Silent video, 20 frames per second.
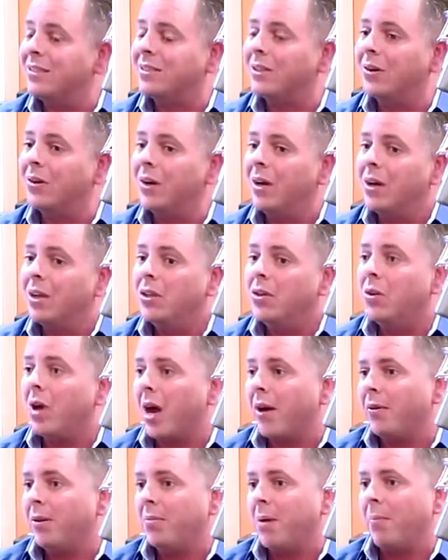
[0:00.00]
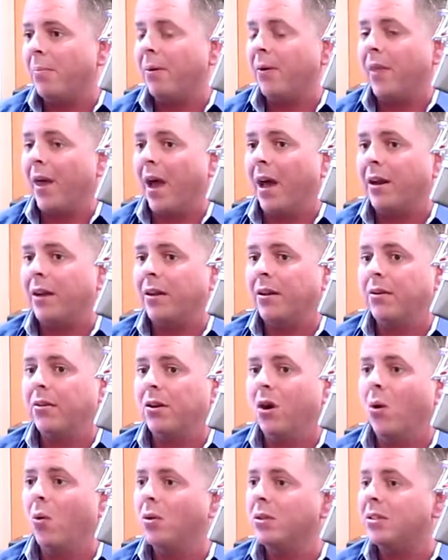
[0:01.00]
So you got to remember that
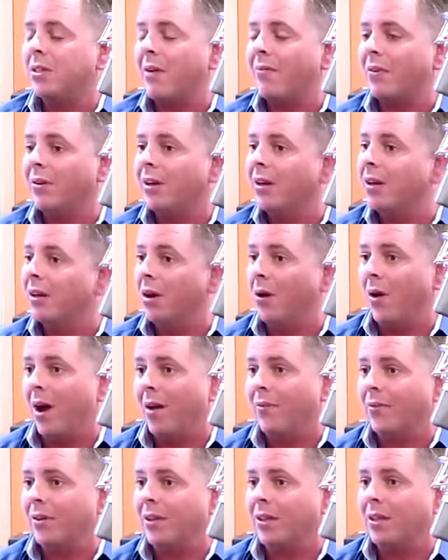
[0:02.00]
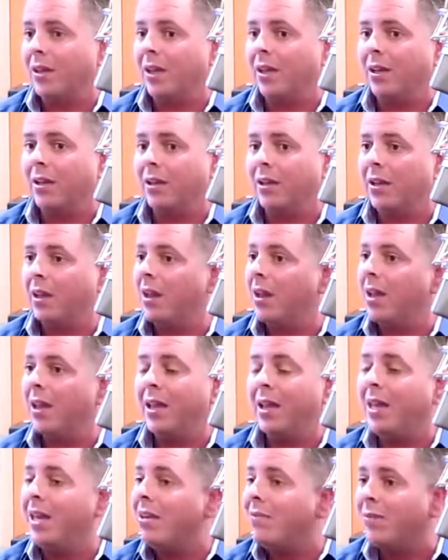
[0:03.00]
no one's ever going to know everything,
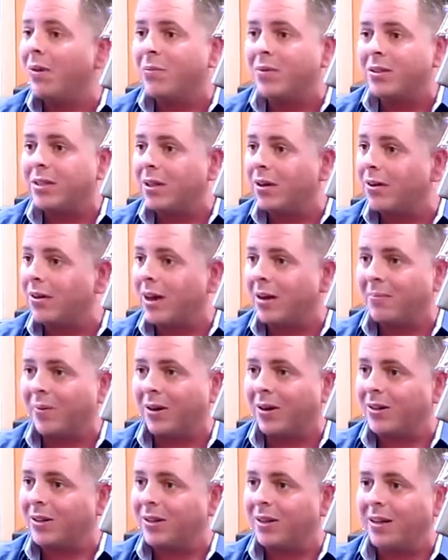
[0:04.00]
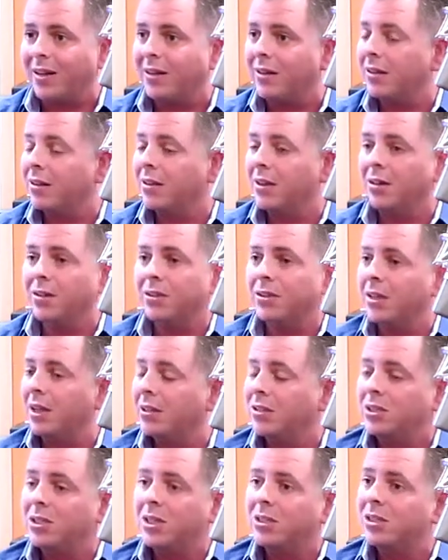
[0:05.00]
even with internet marketing.
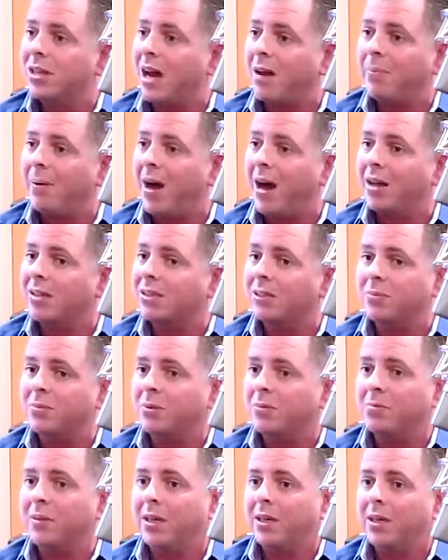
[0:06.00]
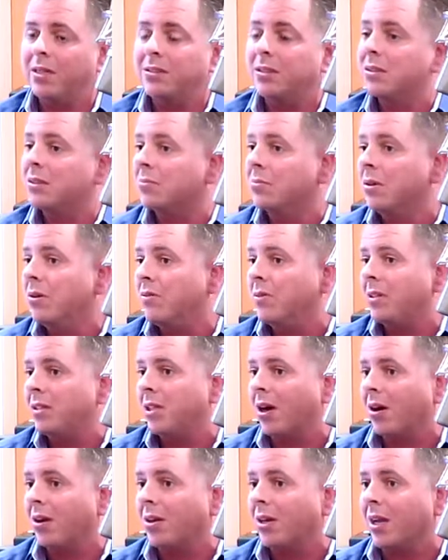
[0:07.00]
It's just not possible because it's a moving
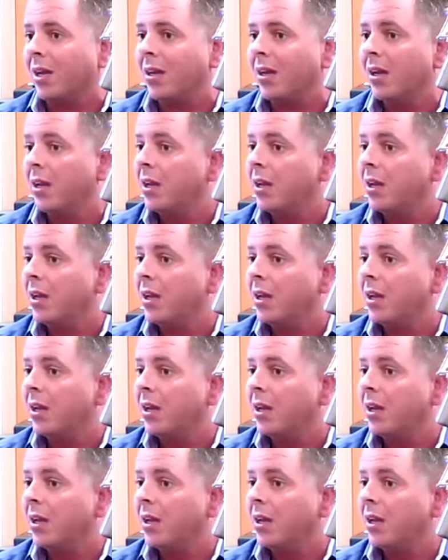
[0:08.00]
target.